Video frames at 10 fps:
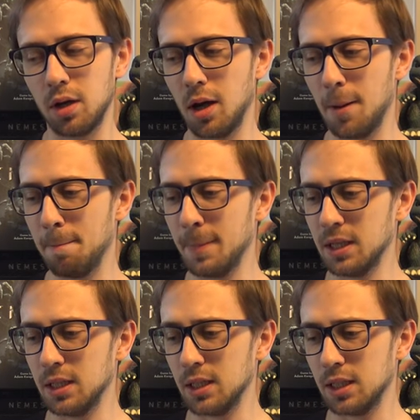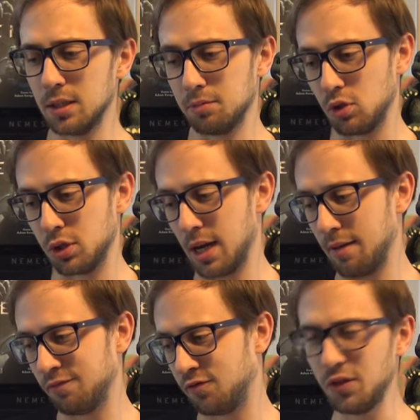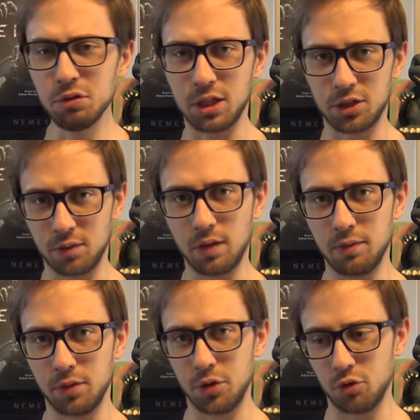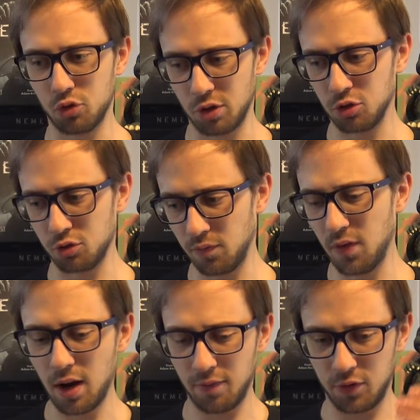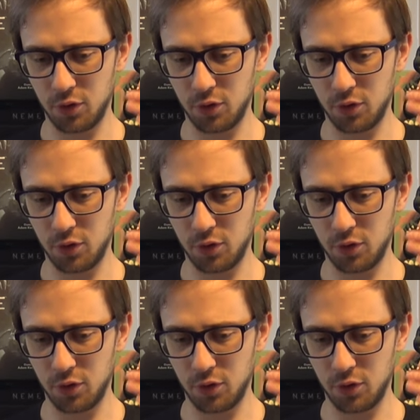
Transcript: Um, This game feels like survival. You're trying to survive.